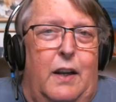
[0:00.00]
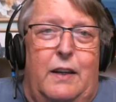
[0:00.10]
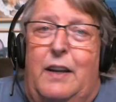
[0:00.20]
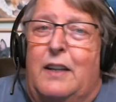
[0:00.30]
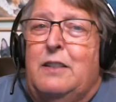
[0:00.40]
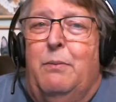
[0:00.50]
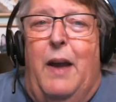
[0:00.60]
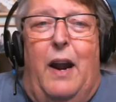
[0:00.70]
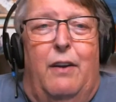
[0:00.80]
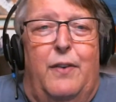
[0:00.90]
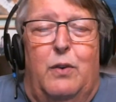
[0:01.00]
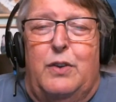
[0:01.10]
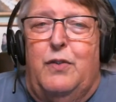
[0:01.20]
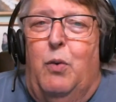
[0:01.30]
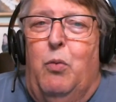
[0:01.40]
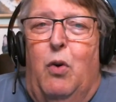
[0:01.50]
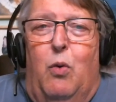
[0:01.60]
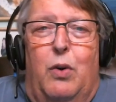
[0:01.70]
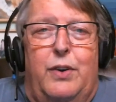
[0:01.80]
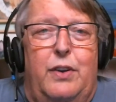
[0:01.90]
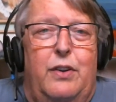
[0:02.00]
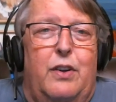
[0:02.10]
it doesn't matter if it was from World War II,